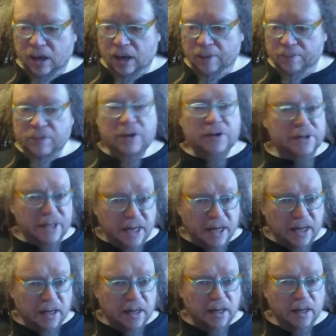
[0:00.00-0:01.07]

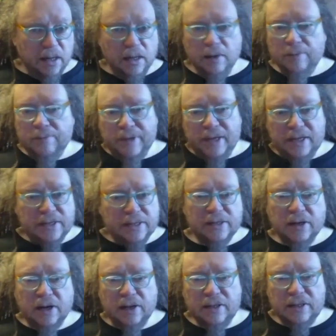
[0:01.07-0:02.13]
music,
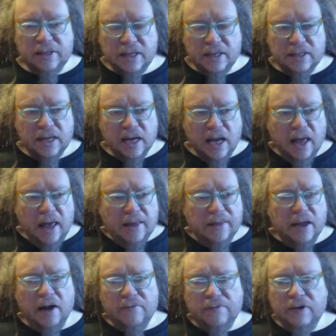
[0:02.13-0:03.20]
beats, all these things,
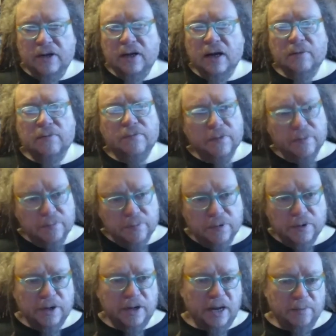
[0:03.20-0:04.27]
they often come from
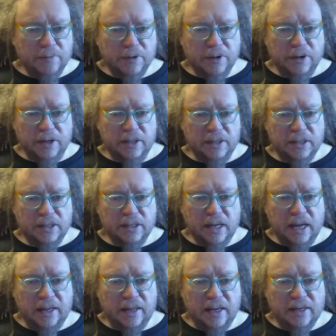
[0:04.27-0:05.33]
poor neighborhoods
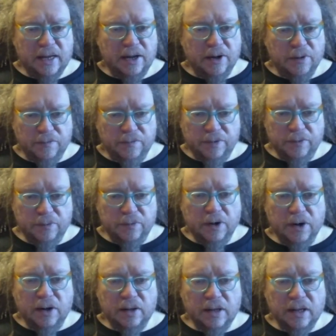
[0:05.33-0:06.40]
and they take over the
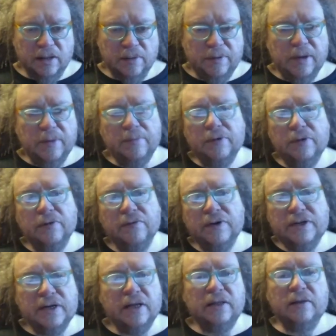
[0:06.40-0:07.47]
world, and the people who
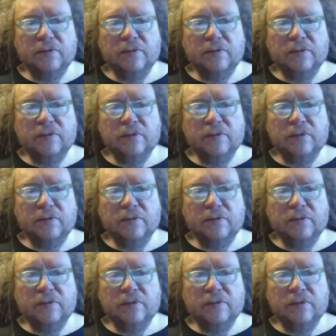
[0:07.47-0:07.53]
originate them